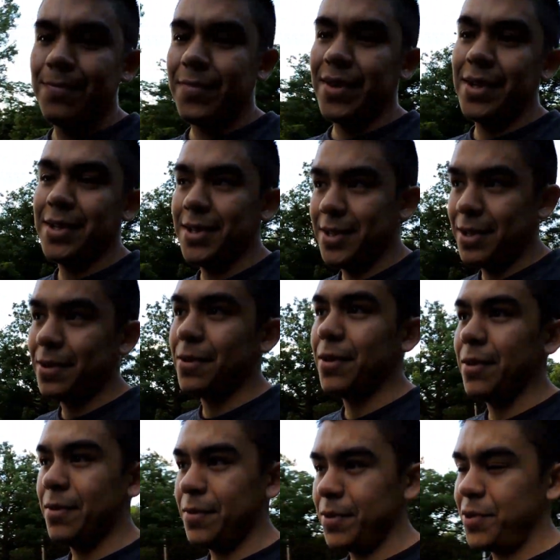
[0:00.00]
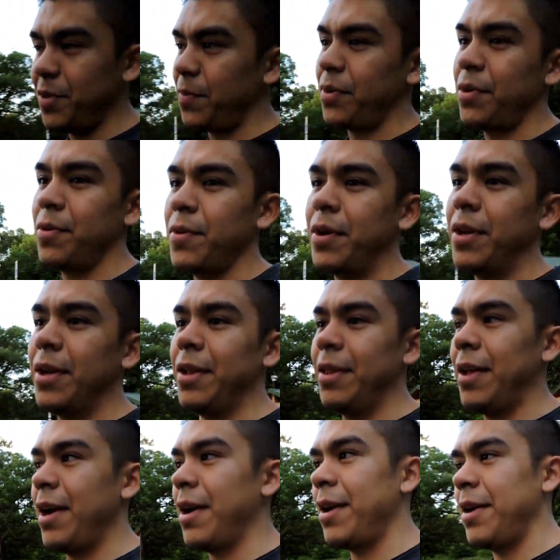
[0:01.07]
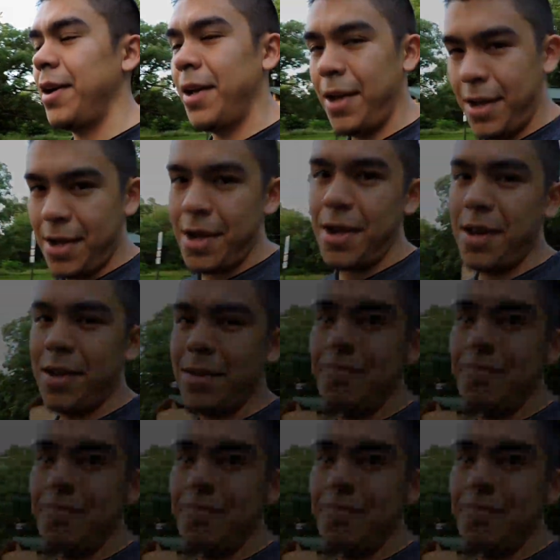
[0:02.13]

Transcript: But it's still super annoying, and I hate it.